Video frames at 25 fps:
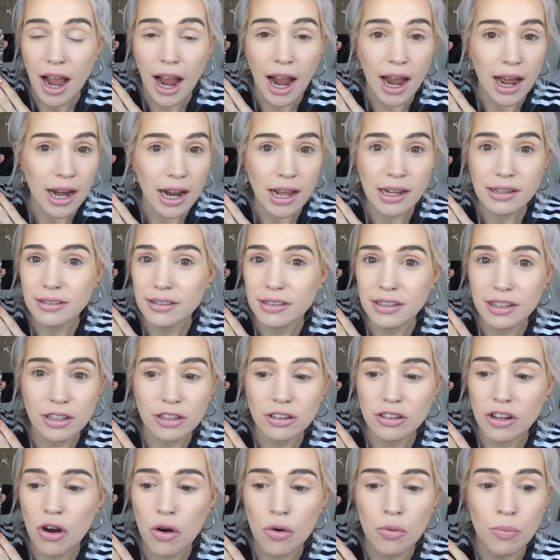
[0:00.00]
and I
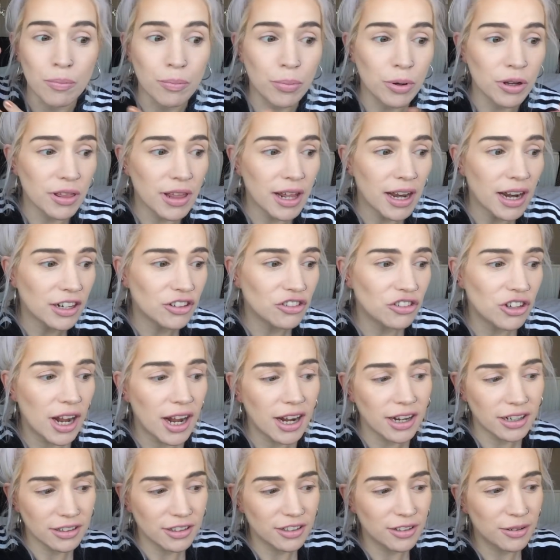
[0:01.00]
still don't. But then I
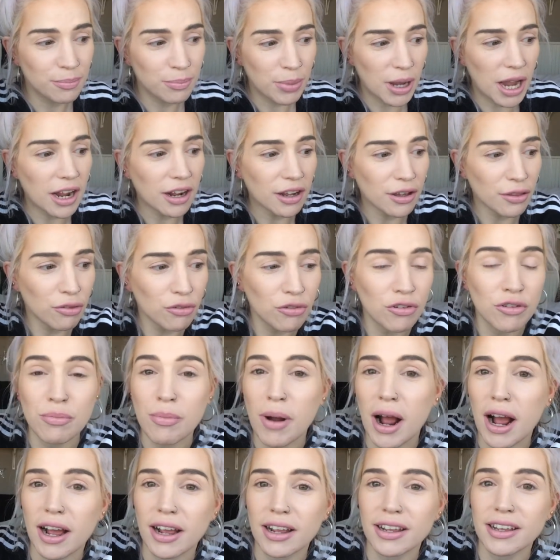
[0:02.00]
checked back through
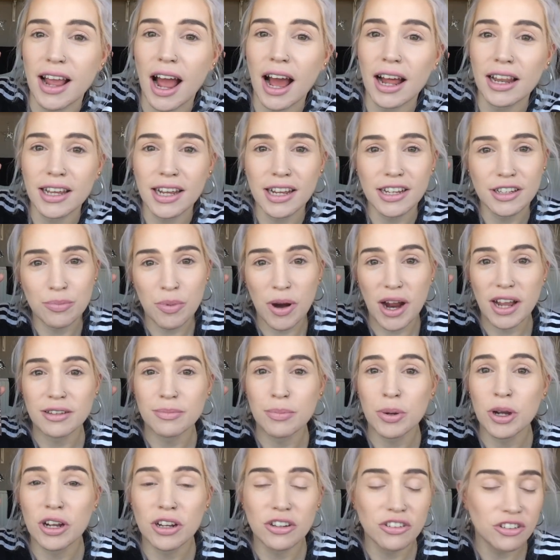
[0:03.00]
my
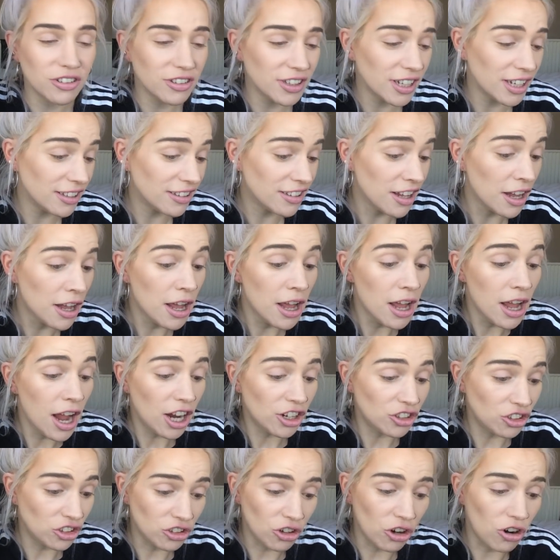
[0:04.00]
Aliexpress purchases.
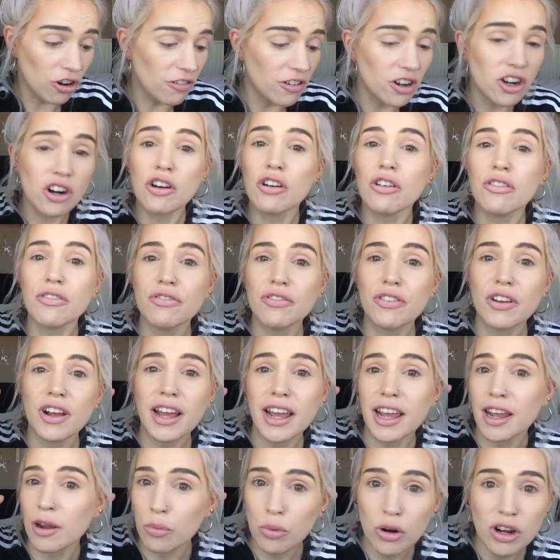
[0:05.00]
Sure enough,
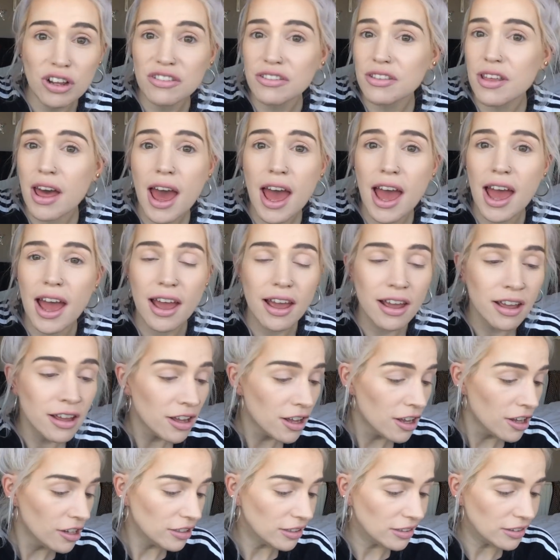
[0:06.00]
it was there.
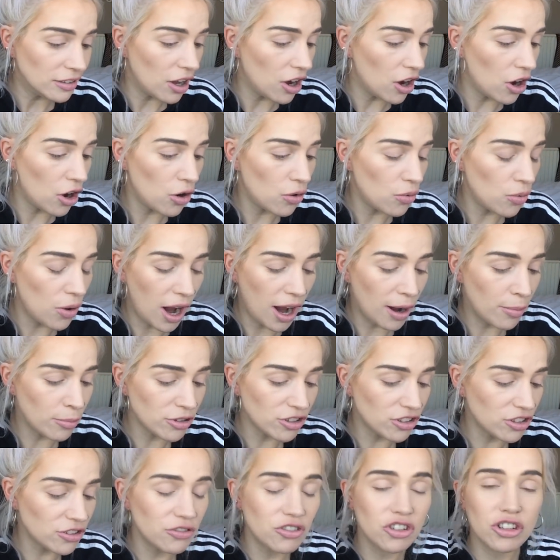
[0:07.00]
So I
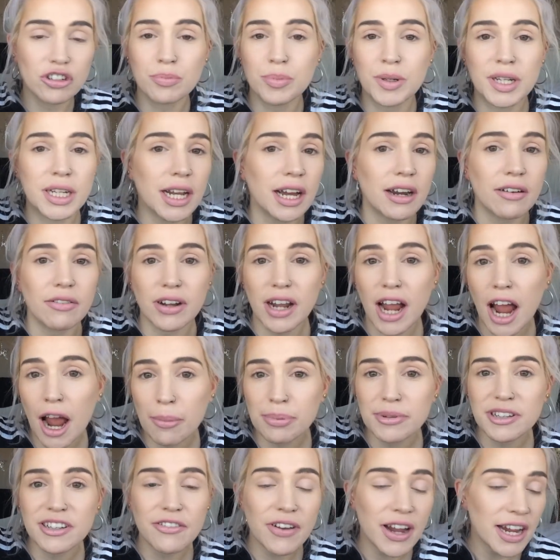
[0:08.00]
must have just been kind of
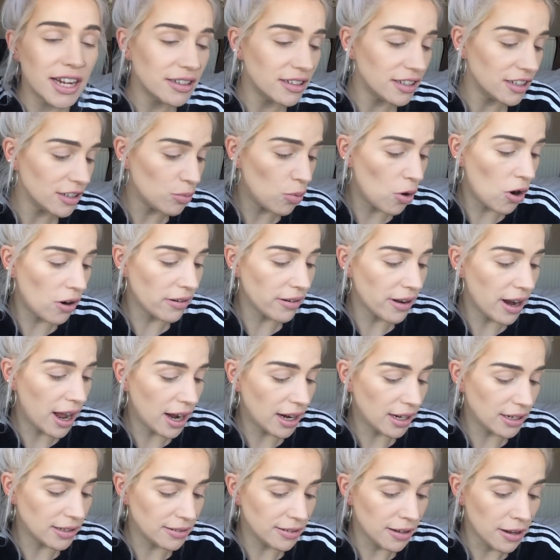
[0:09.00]
captivated one
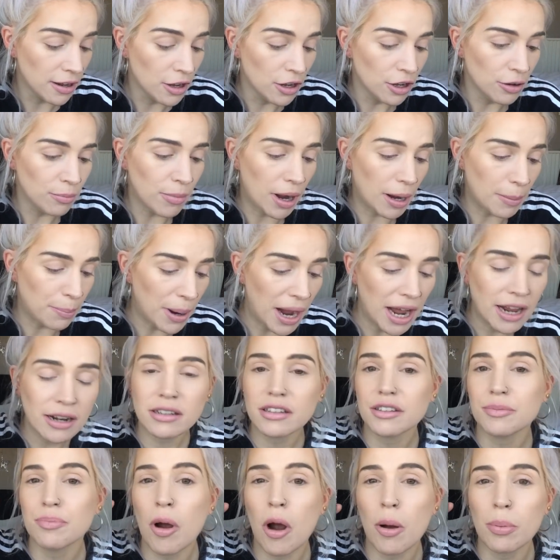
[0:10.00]
night. My
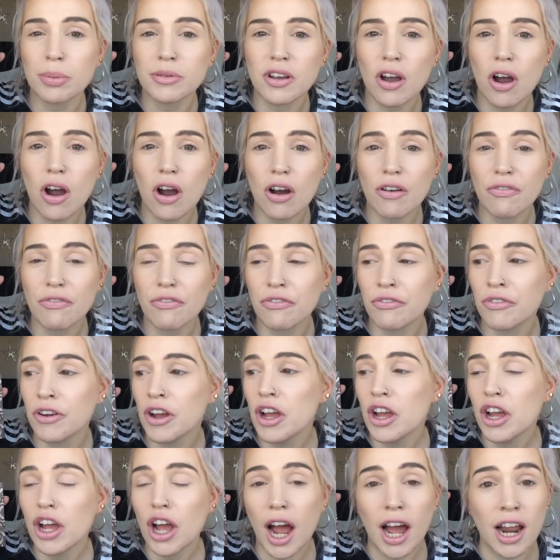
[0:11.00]
pants popped off,
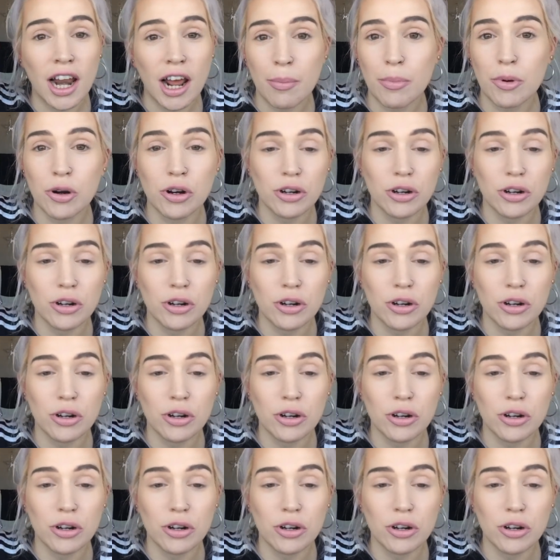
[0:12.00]
and I